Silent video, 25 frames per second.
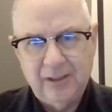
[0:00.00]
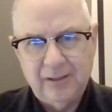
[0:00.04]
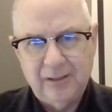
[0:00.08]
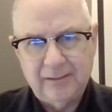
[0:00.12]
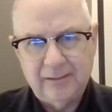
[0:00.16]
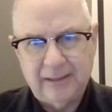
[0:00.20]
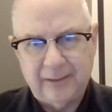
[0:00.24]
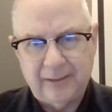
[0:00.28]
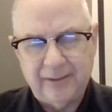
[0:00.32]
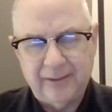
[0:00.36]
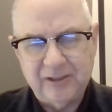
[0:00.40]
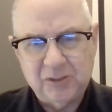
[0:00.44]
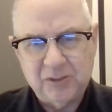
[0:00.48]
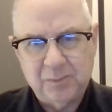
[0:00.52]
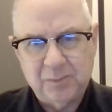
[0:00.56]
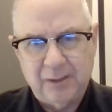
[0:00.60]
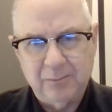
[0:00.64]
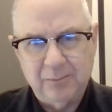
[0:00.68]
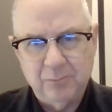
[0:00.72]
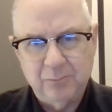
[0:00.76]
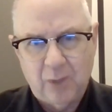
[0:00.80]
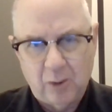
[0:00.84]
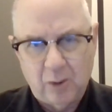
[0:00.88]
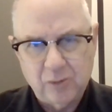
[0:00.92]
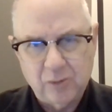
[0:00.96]
Now, they
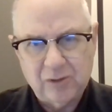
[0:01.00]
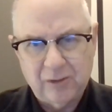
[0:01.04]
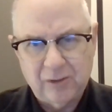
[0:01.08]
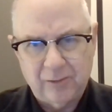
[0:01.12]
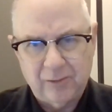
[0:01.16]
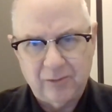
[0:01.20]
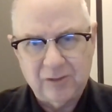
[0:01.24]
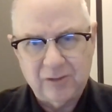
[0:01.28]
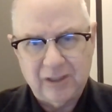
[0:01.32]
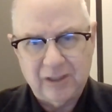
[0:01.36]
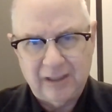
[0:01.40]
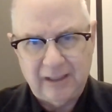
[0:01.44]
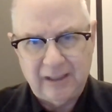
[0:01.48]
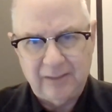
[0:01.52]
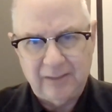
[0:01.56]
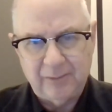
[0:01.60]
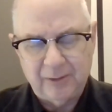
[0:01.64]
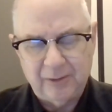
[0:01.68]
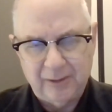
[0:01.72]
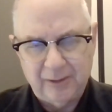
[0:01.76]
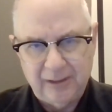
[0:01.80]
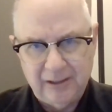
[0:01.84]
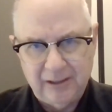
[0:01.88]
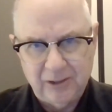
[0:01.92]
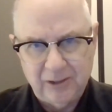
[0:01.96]
spend most of their time on
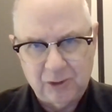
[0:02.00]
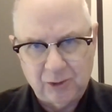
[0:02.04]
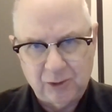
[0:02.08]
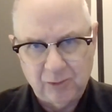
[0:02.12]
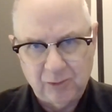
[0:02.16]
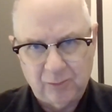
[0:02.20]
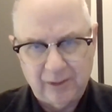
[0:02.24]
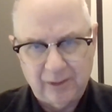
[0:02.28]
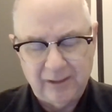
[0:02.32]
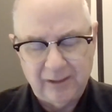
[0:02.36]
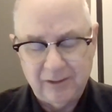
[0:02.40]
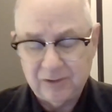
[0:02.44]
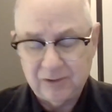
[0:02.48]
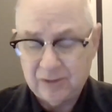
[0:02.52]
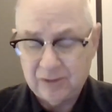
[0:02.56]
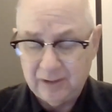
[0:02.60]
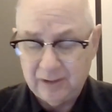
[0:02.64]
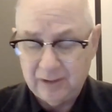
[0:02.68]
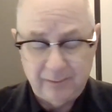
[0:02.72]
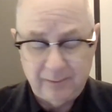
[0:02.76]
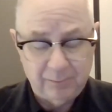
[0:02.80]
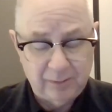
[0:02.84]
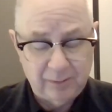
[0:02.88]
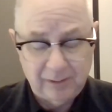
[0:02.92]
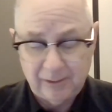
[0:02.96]
the issue that is
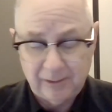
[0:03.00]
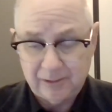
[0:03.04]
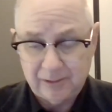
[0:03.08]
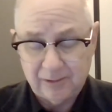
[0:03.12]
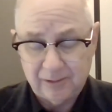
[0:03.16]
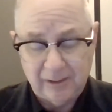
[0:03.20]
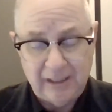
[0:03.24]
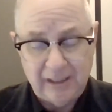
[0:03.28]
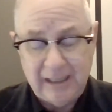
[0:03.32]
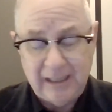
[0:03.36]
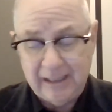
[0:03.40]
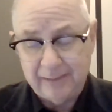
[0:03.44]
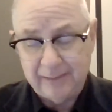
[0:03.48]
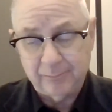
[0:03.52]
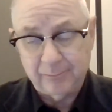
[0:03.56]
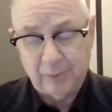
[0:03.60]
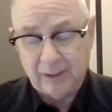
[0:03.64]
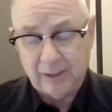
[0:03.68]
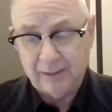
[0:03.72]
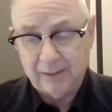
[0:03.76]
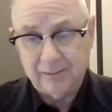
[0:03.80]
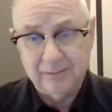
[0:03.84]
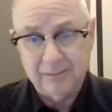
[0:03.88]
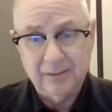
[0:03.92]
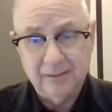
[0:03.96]
the political hot
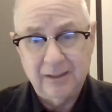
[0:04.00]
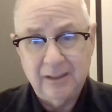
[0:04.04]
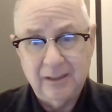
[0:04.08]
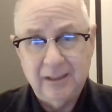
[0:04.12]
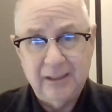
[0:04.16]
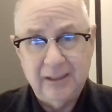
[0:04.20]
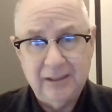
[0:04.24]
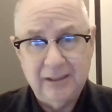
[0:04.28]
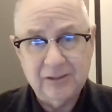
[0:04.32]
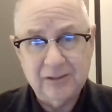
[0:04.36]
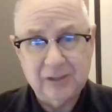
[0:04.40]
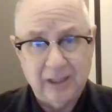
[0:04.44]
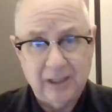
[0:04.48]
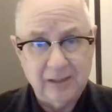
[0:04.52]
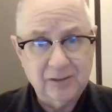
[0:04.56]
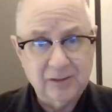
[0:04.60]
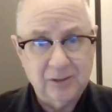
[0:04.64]
button, is gun